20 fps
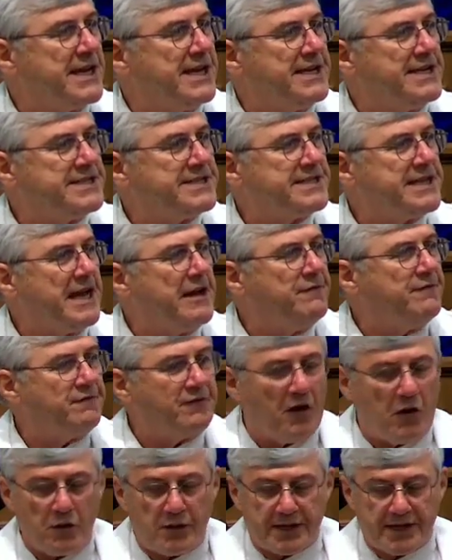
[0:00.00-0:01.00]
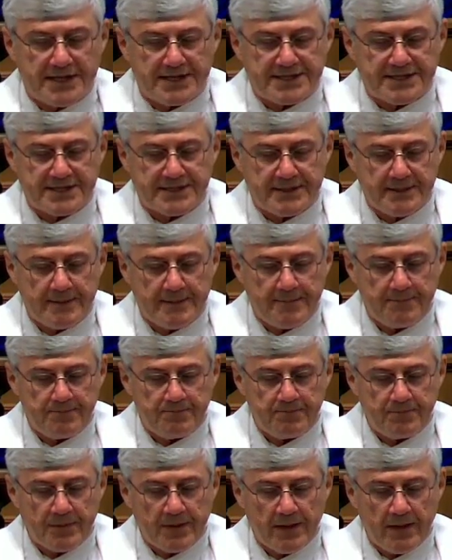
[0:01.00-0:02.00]
and instead focus
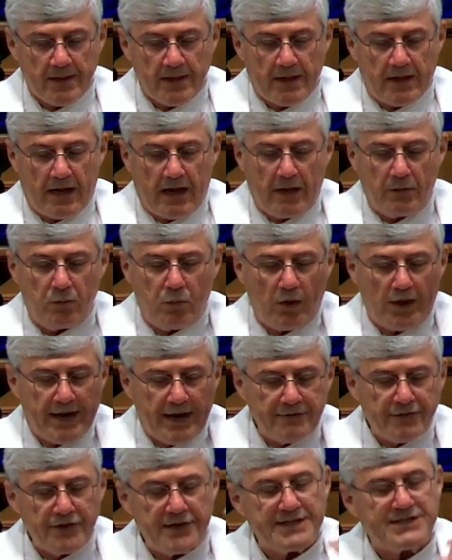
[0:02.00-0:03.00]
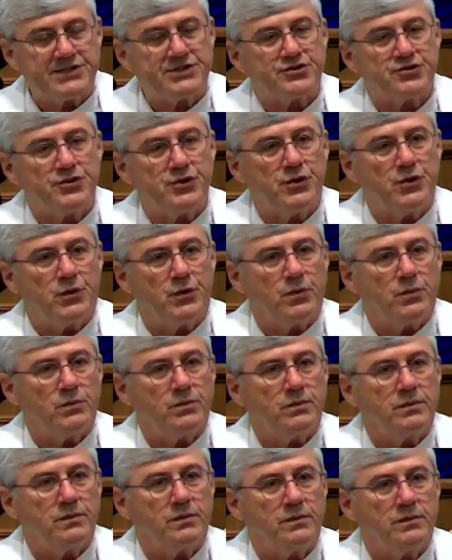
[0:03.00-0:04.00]
on whatever is true,
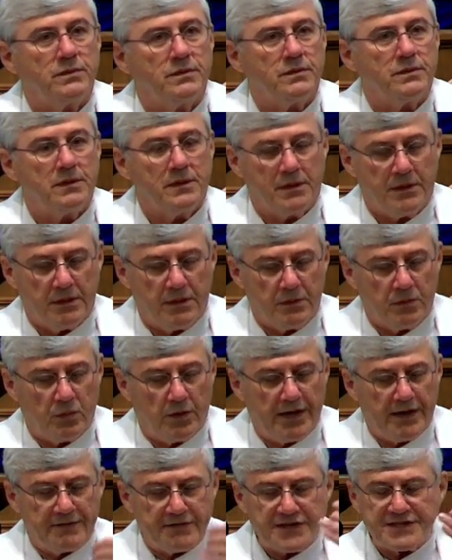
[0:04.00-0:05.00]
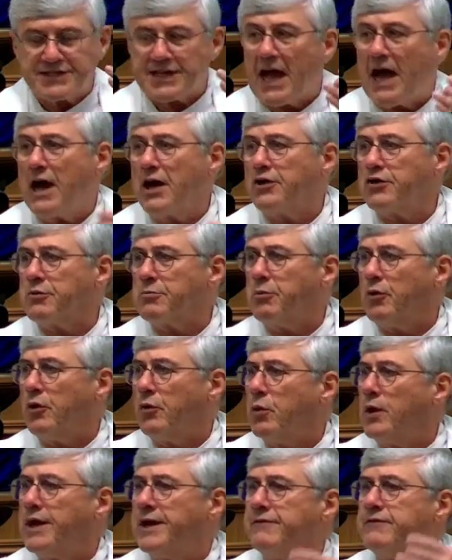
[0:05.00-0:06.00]
whatever is
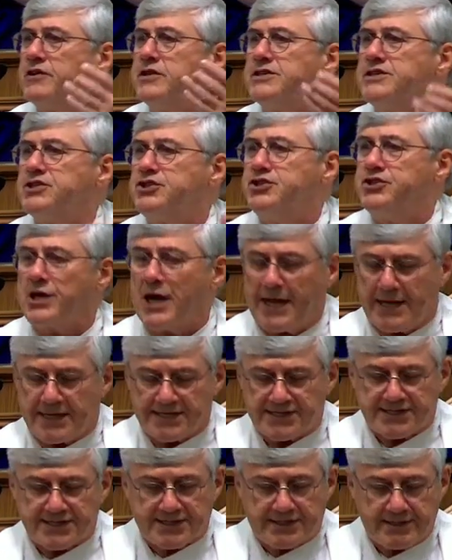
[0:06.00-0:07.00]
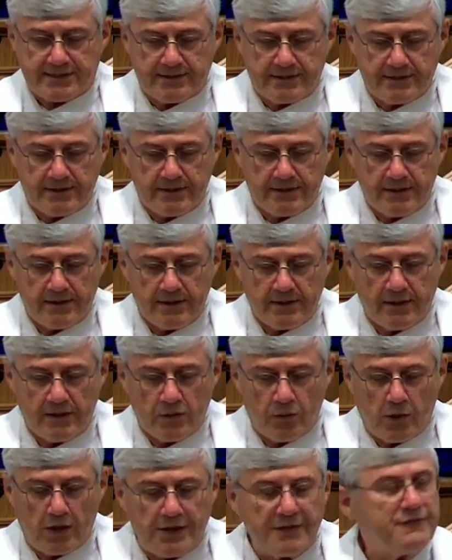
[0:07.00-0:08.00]
honorable, whatever is just,
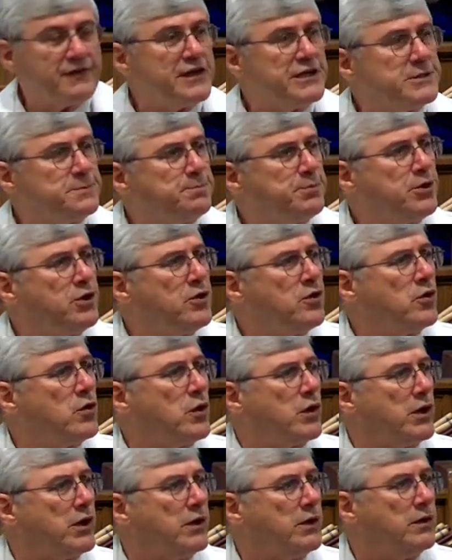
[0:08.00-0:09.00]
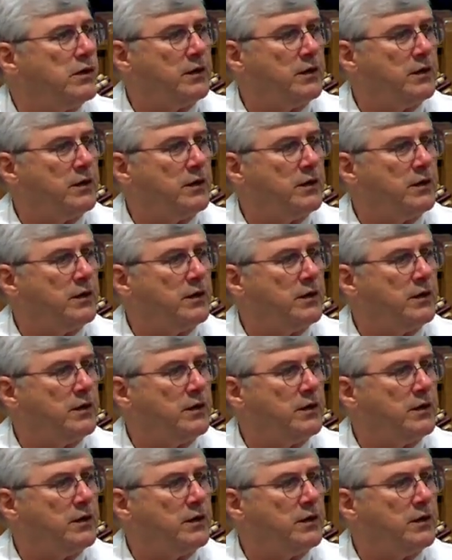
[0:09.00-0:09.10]
whatever is pure,